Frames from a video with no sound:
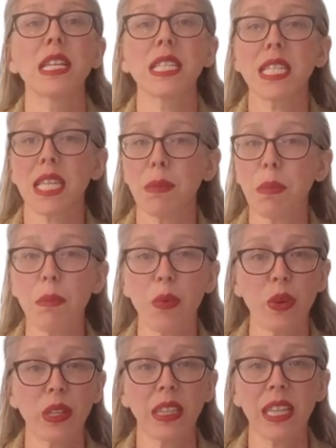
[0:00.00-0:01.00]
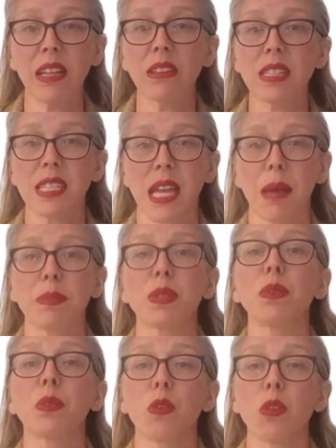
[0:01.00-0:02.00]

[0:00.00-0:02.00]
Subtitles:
skip important legal steps,